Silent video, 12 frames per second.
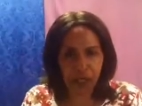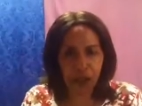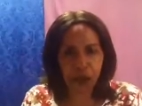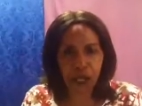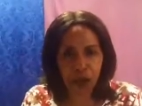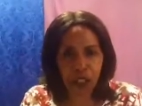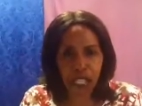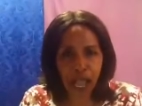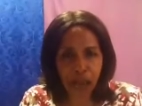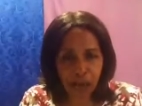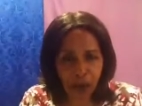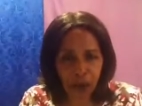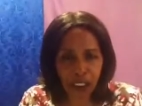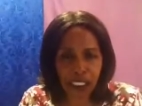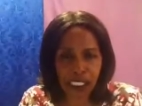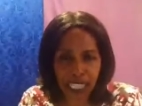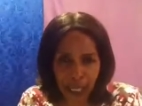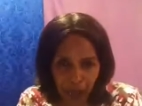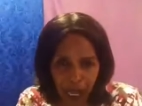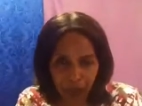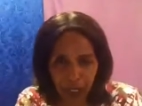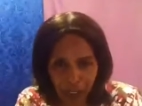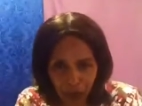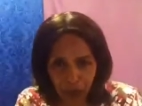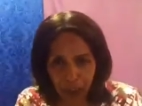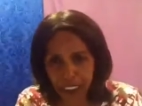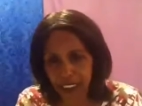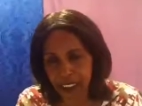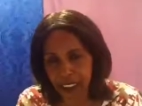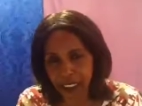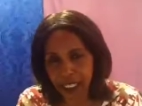because our God is our, our resources.